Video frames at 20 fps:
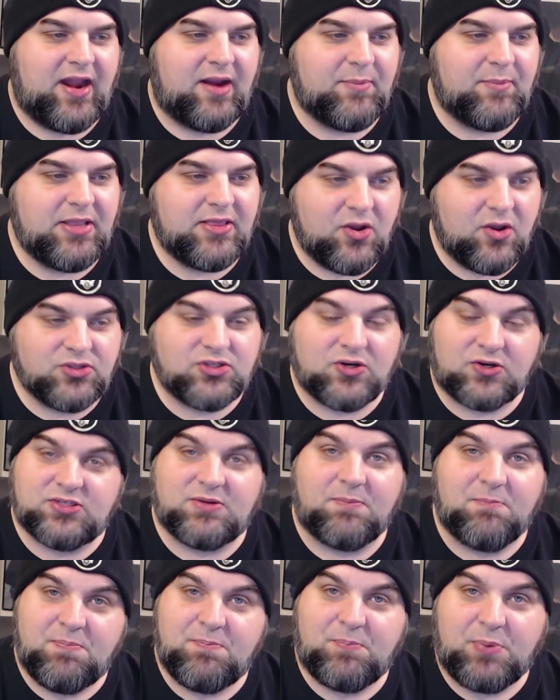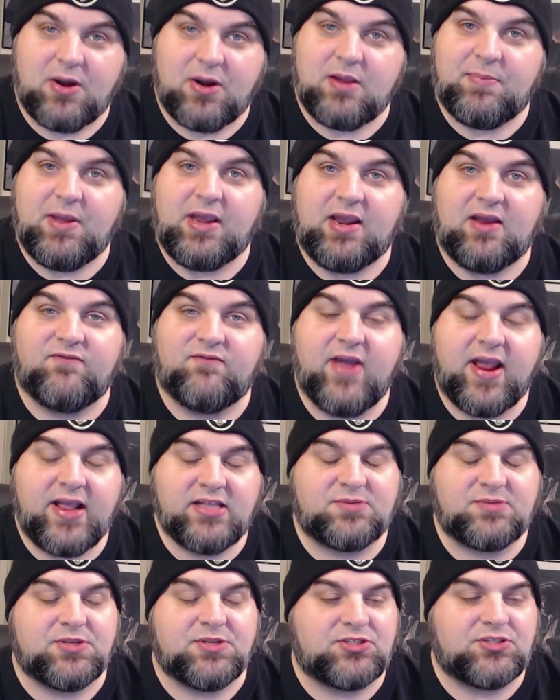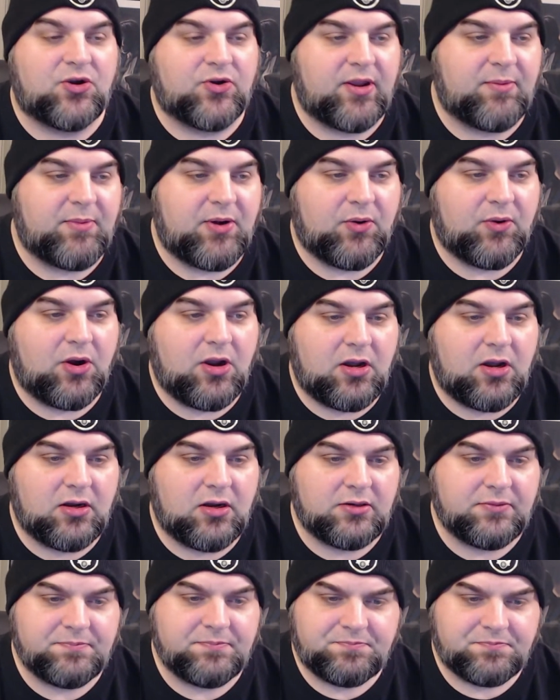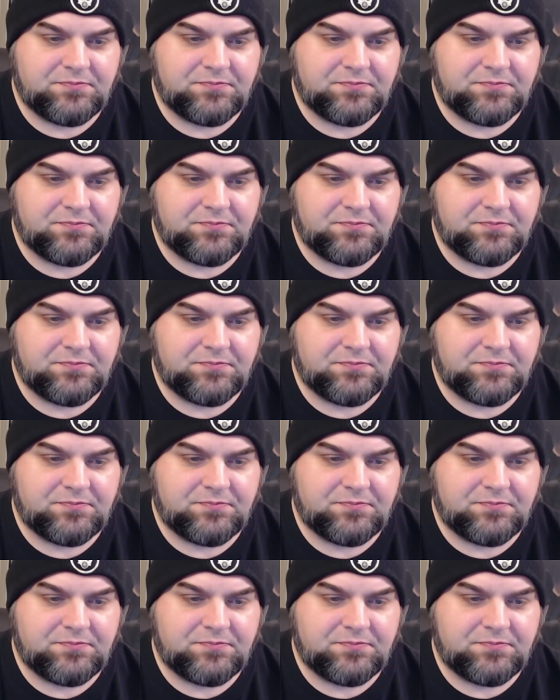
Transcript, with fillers: I mean, those are some pretty big advancements, don't get me wrong,